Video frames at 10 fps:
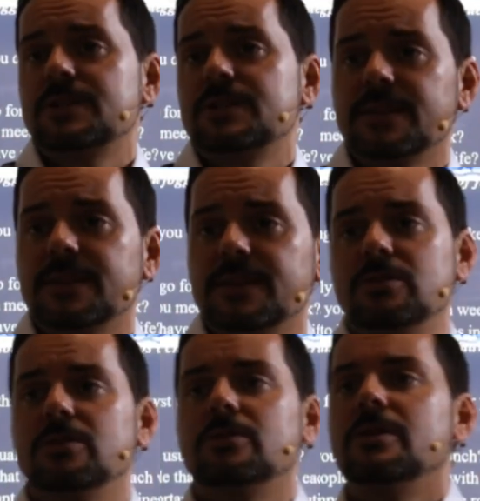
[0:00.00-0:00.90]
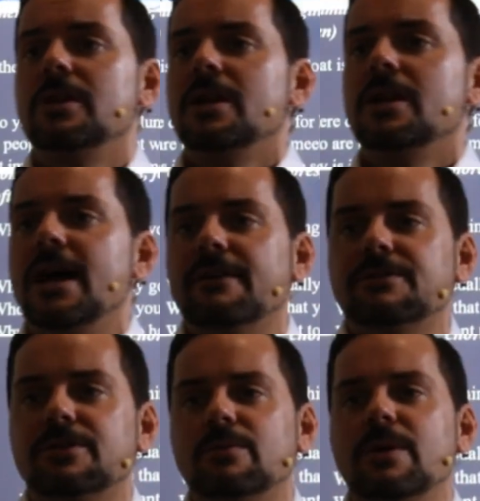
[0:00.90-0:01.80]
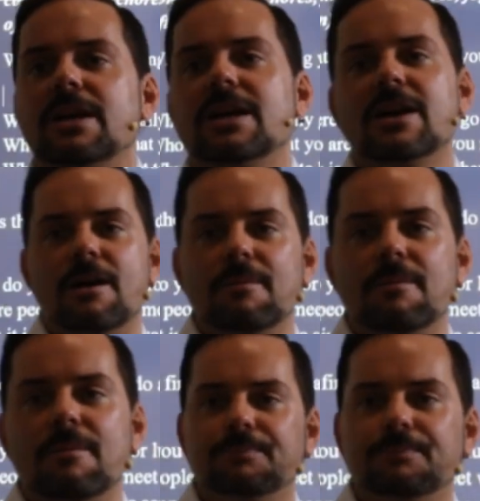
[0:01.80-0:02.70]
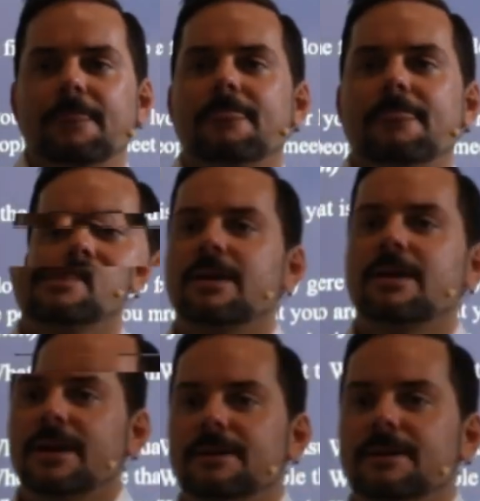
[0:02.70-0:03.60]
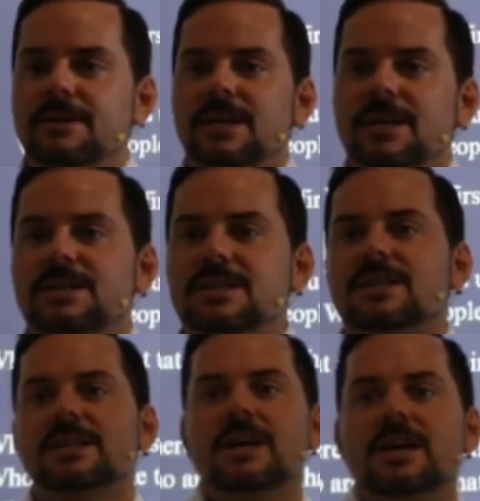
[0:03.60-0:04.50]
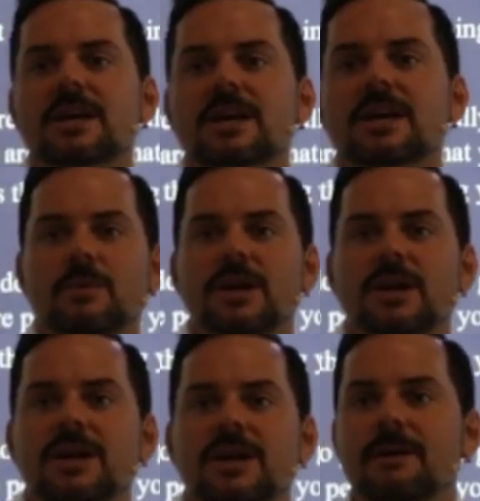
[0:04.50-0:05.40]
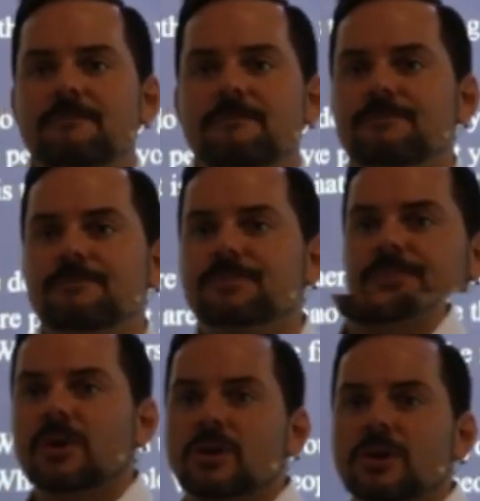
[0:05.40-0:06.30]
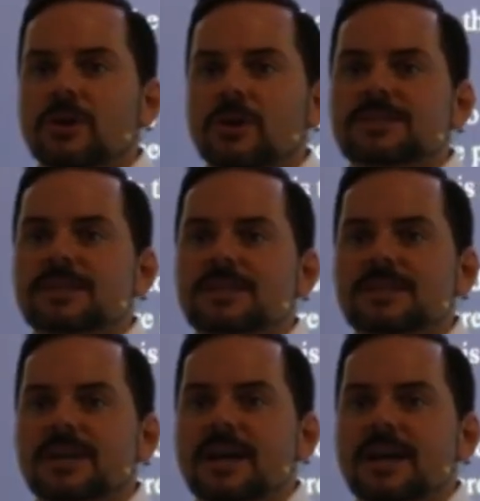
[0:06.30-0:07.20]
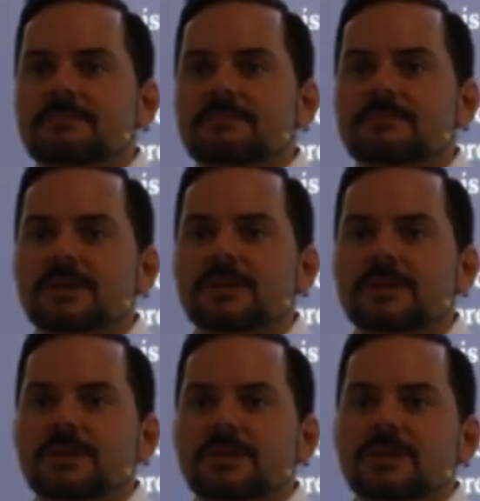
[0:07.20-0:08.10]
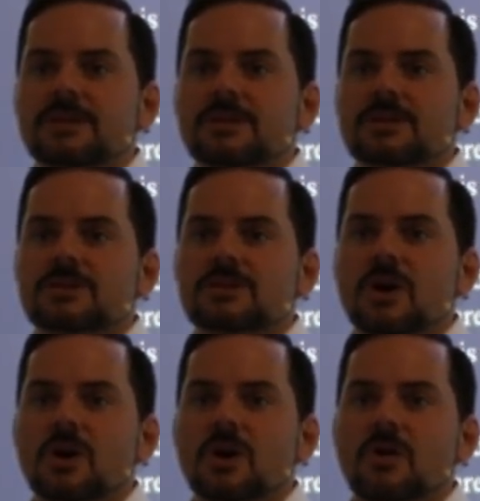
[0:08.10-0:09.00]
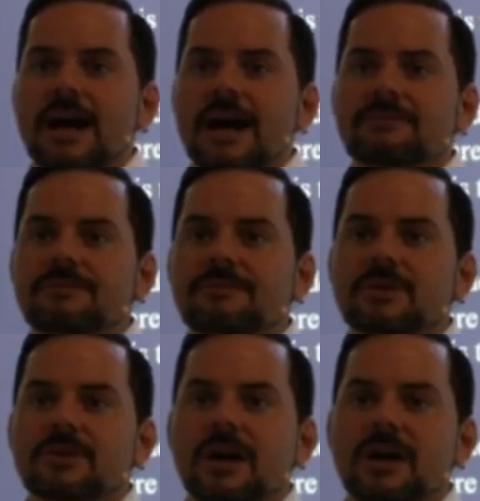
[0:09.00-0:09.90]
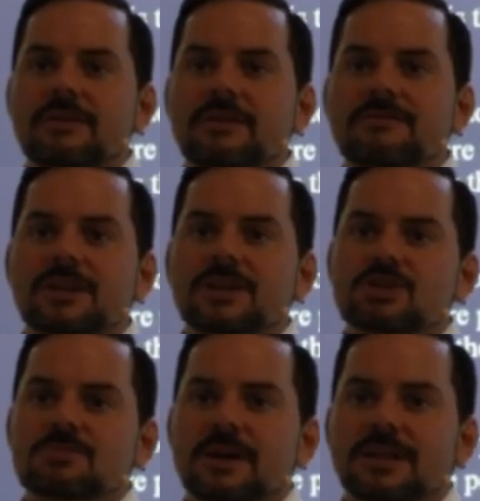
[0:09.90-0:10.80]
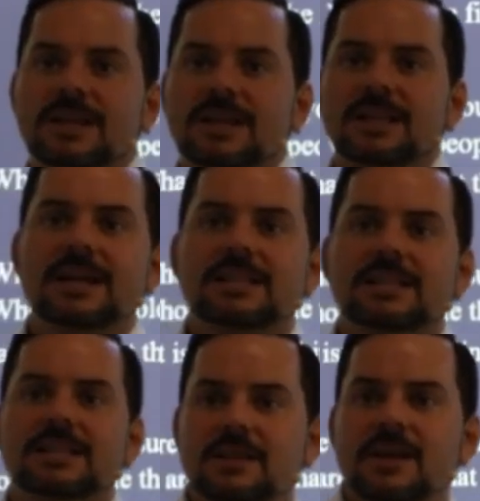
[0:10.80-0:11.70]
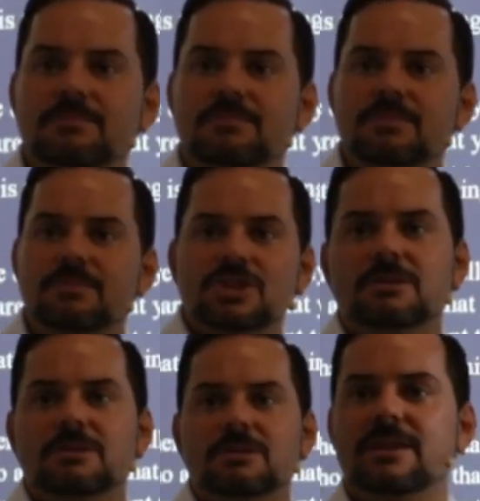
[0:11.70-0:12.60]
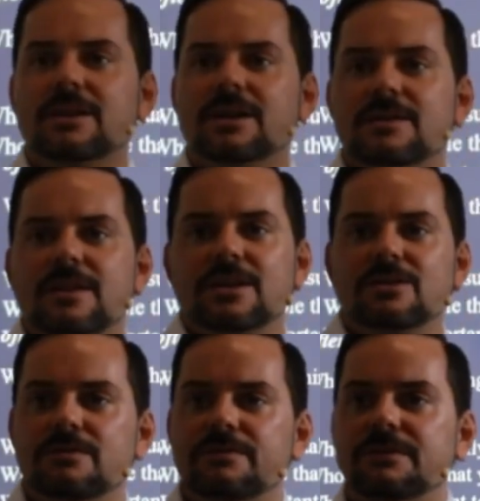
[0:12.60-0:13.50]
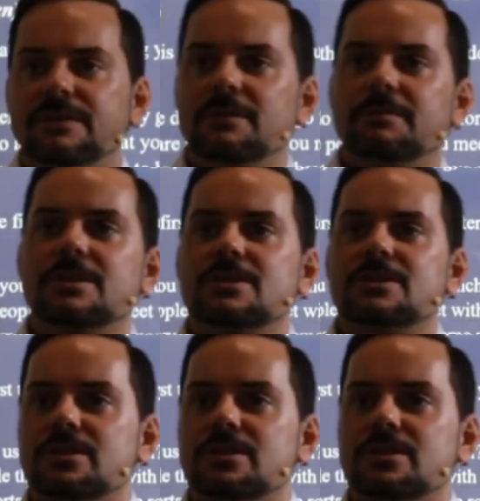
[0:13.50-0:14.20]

that you do after waking up? Okay, and the day says, I wake up early at 6 a.m. So after I finish my daily activity, like brushing and bathing, and then do 15 minutes